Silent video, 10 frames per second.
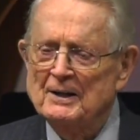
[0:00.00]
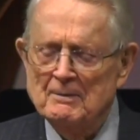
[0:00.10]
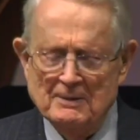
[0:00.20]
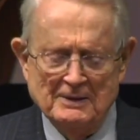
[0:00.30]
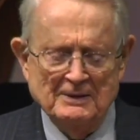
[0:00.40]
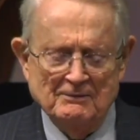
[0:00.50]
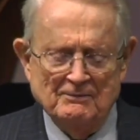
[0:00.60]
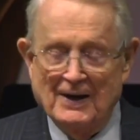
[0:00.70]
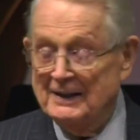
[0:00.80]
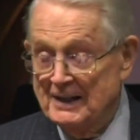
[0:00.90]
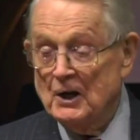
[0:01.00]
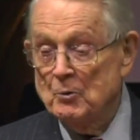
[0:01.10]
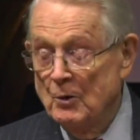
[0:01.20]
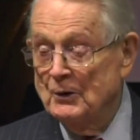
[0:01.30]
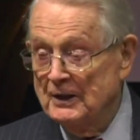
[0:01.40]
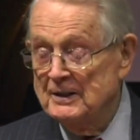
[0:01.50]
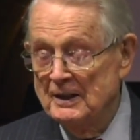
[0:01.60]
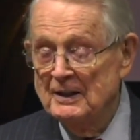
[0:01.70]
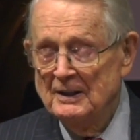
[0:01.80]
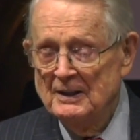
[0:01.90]
In fact, I quoted
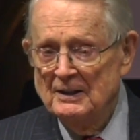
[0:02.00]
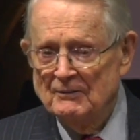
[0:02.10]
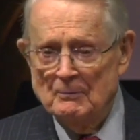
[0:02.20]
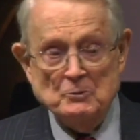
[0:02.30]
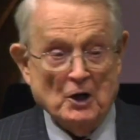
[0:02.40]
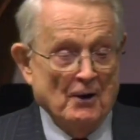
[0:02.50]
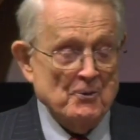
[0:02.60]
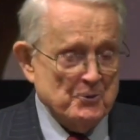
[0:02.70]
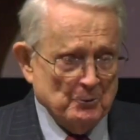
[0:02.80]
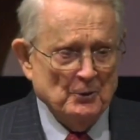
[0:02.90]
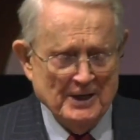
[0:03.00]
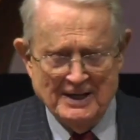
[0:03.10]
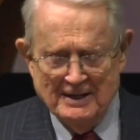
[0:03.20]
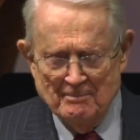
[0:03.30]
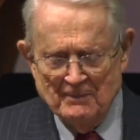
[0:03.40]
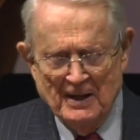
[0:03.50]
from John 3,